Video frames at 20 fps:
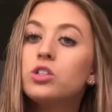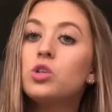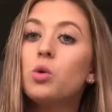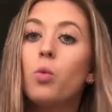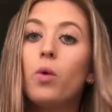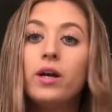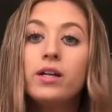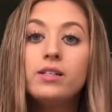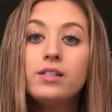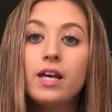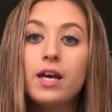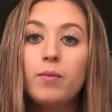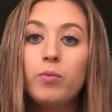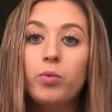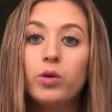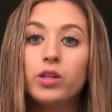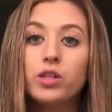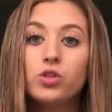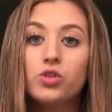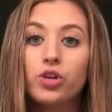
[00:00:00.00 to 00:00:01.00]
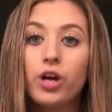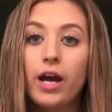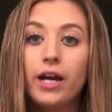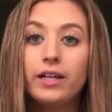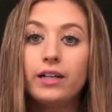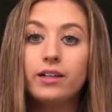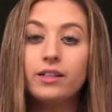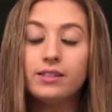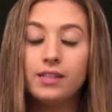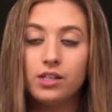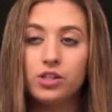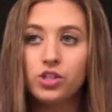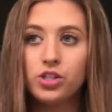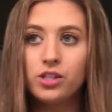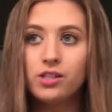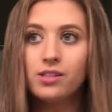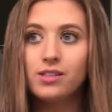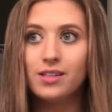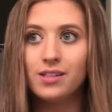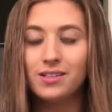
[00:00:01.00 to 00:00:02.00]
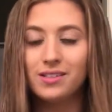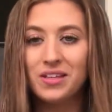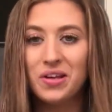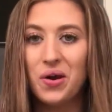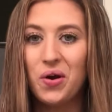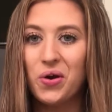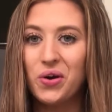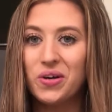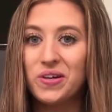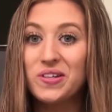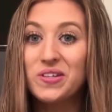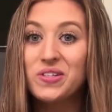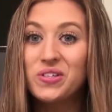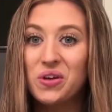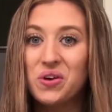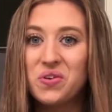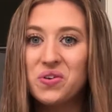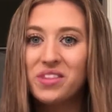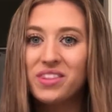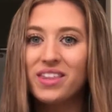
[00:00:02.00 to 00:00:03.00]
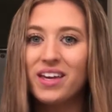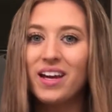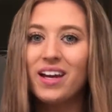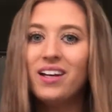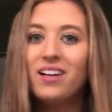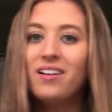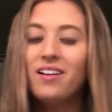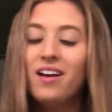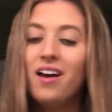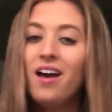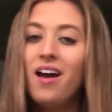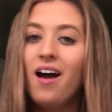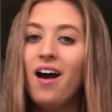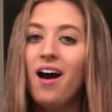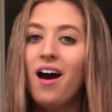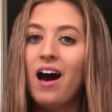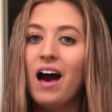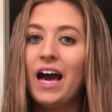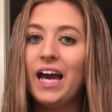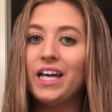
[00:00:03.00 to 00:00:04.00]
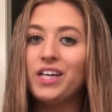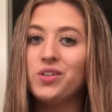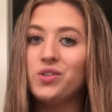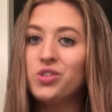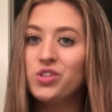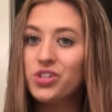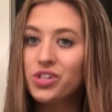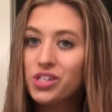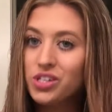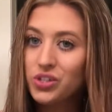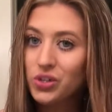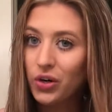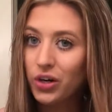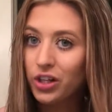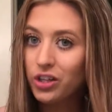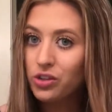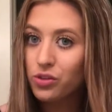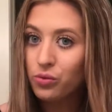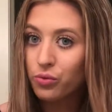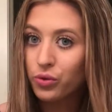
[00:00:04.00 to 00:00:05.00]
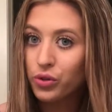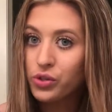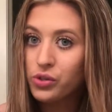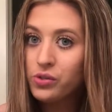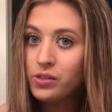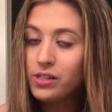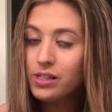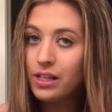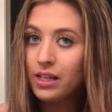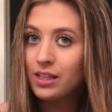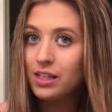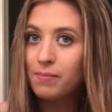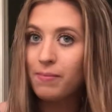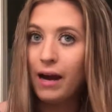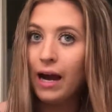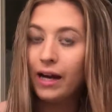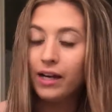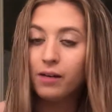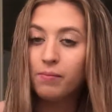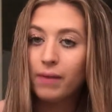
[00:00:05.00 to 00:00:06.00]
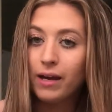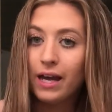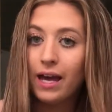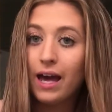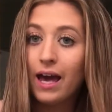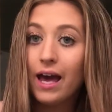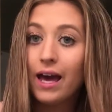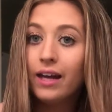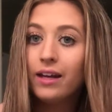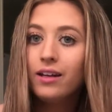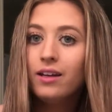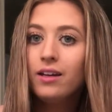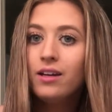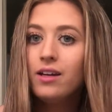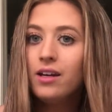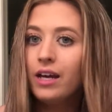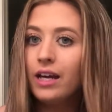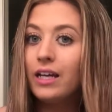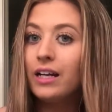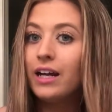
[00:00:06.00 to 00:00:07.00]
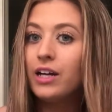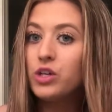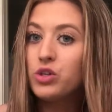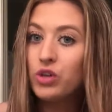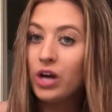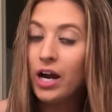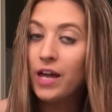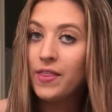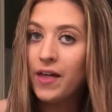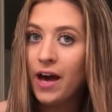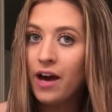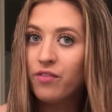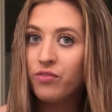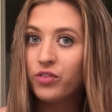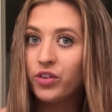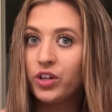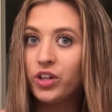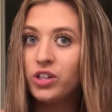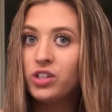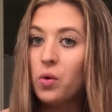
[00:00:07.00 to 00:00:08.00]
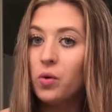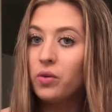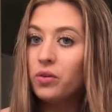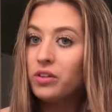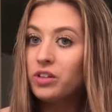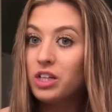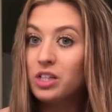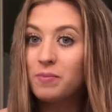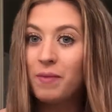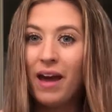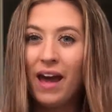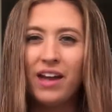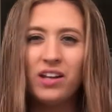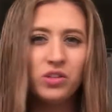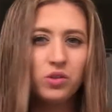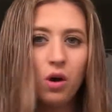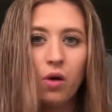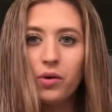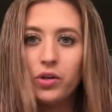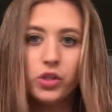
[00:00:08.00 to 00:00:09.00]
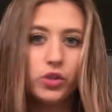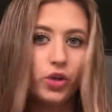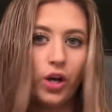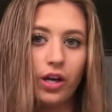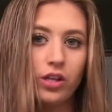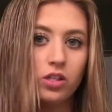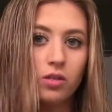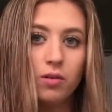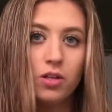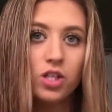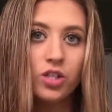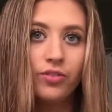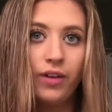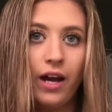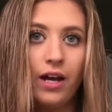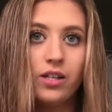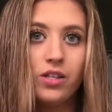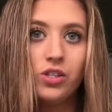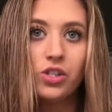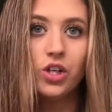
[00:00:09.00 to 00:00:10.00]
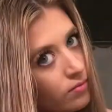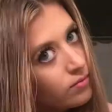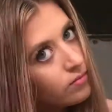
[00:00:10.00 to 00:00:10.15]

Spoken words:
one tip with drying extensions, since they are so thick, I usually start at the root in the back of my head and I dry that first because my ends always dry so much faster.